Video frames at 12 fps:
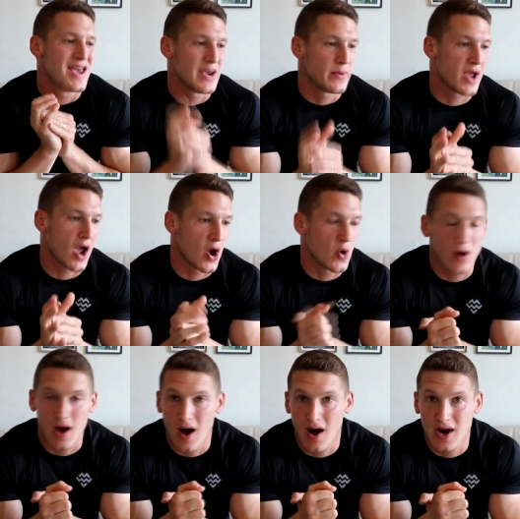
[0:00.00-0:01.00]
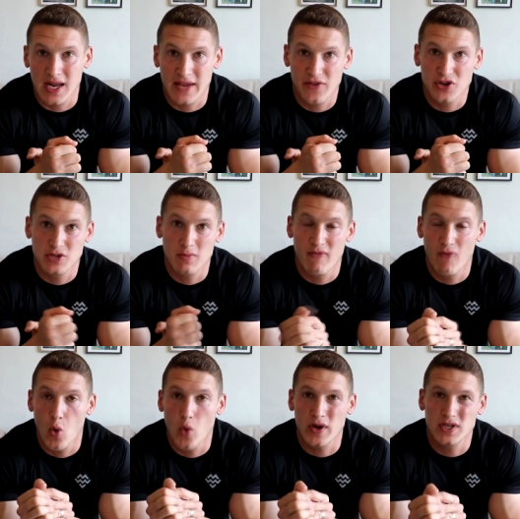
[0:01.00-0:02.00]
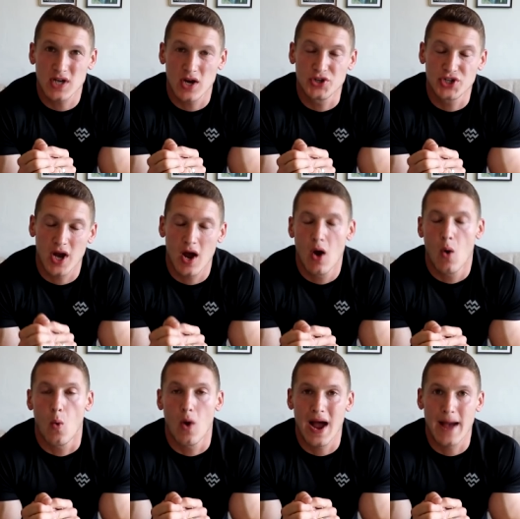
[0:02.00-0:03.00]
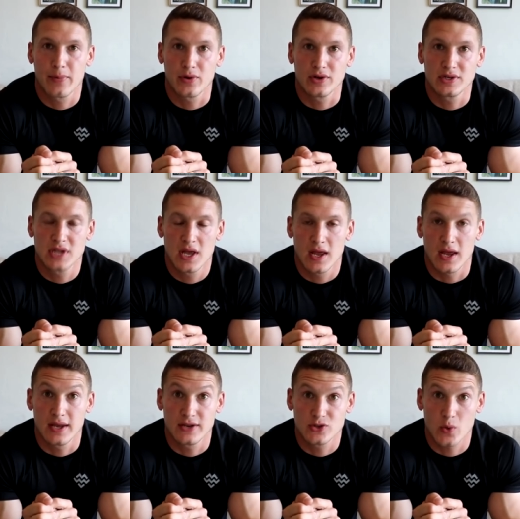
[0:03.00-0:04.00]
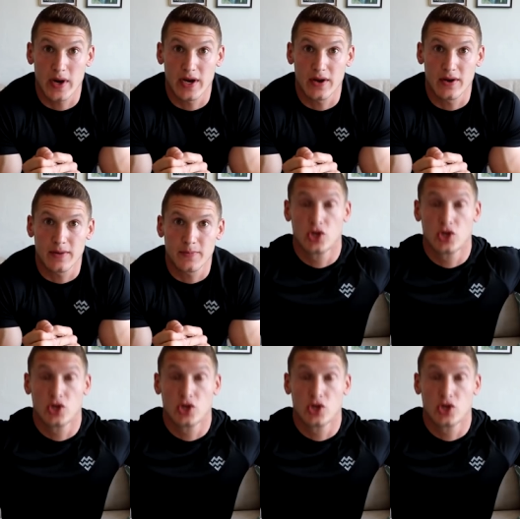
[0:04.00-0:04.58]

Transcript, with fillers: here we go. I'm gonna give you some full disclosure. What happened in Sweden.